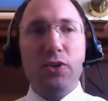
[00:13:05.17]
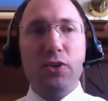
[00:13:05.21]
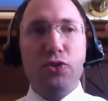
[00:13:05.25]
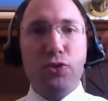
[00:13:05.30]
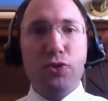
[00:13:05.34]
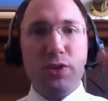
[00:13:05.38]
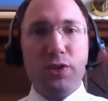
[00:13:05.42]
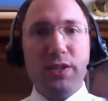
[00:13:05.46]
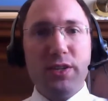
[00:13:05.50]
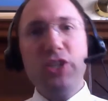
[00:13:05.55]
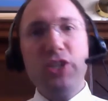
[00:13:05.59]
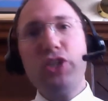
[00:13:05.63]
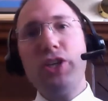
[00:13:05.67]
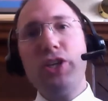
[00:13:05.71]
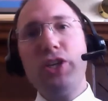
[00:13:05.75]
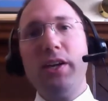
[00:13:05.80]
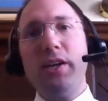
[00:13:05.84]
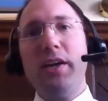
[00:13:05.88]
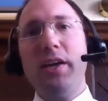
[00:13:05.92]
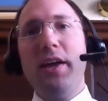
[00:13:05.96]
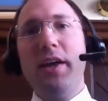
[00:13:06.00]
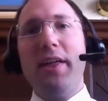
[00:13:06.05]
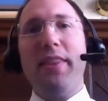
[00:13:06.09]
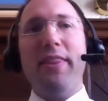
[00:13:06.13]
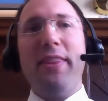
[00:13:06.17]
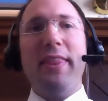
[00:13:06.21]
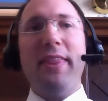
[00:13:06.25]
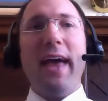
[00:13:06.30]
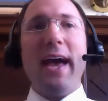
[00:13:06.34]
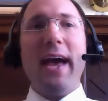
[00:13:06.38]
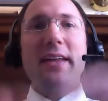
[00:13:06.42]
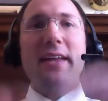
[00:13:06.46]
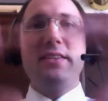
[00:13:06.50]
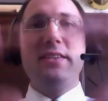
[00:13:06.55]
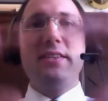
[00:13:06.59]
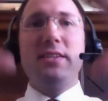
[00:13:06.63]
tradition
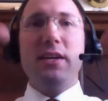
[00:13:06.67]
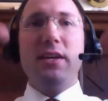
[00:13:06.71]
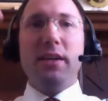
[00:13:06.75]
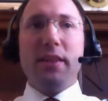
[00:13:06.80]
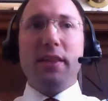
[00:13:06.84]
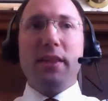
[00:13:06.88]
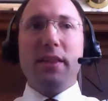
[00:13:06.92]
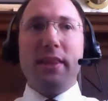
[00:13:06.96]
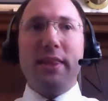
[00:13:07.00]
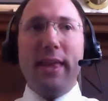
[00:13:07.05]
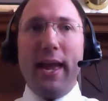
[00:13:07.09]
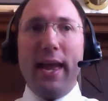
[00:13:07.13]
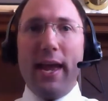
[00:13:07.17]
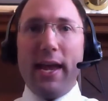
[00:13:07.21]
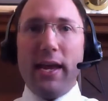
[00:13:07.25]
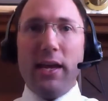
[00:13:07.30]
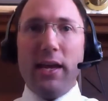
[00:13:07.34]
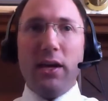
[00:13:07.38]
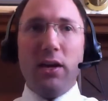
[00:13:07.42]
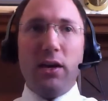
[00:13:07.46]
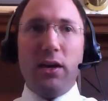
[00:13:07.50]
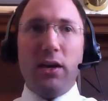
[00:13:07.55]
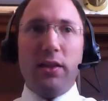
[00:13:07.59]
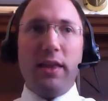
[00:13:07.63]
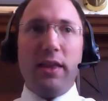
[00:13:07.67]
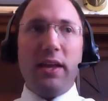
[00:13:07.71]
that they